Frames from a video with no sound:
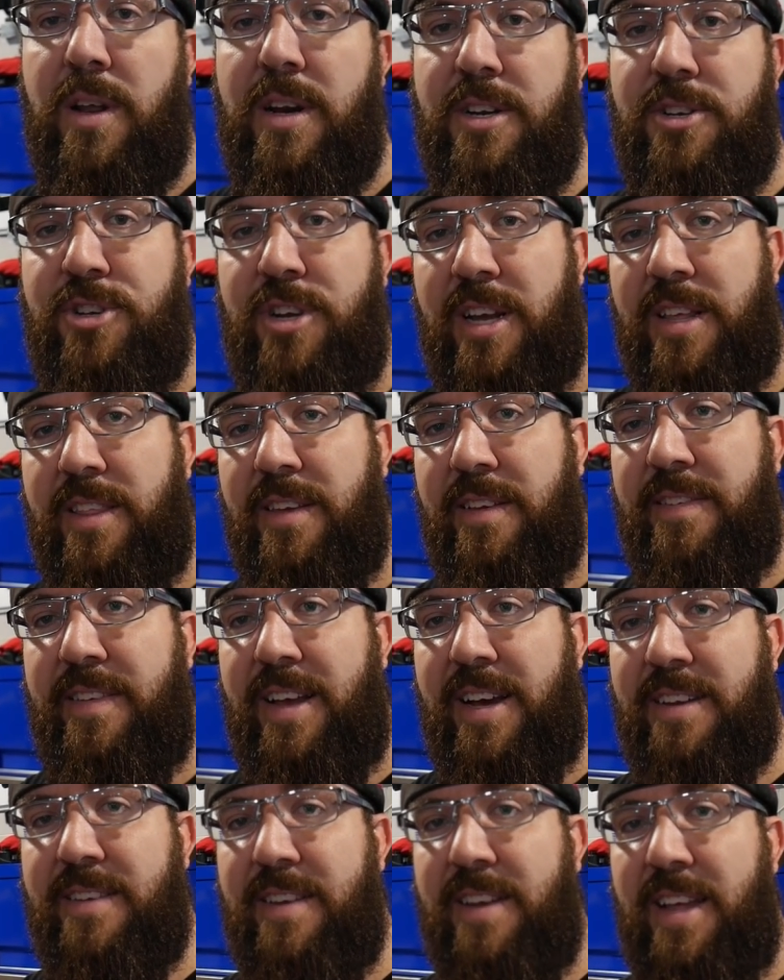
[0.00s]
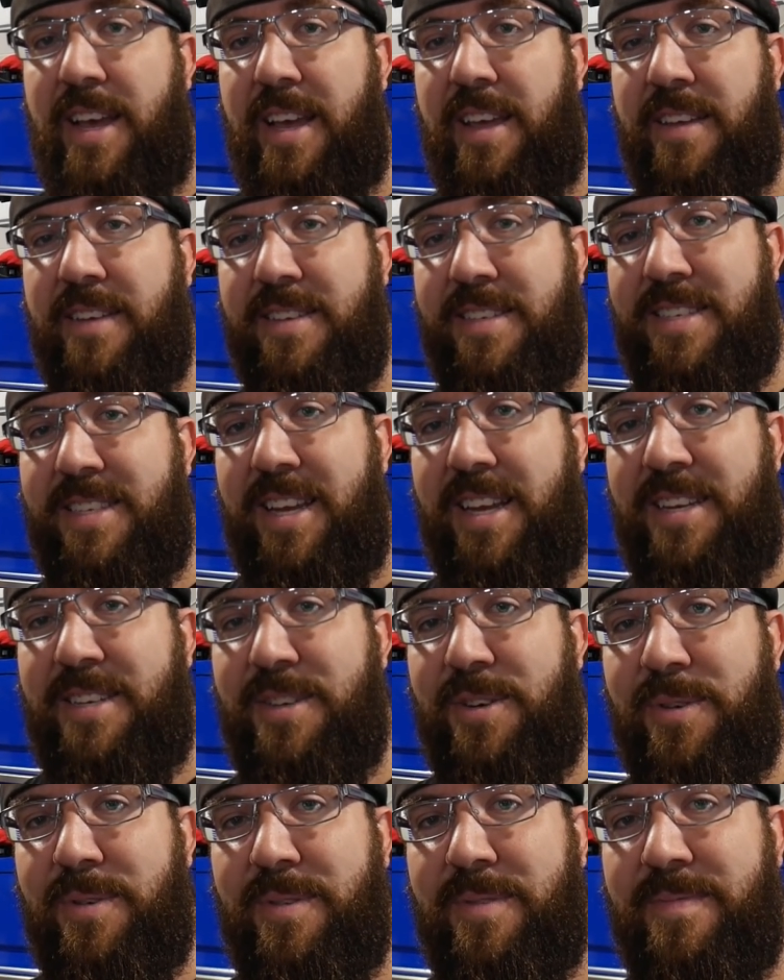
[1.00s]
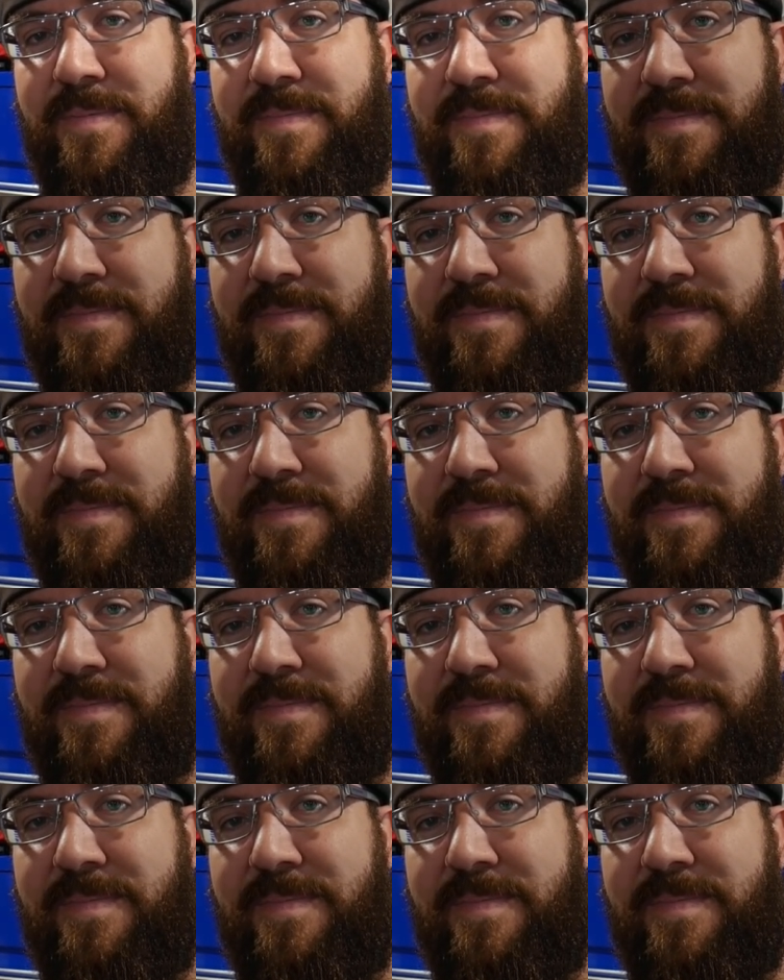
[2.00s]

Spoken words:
gonna check this out today. Stay tuned.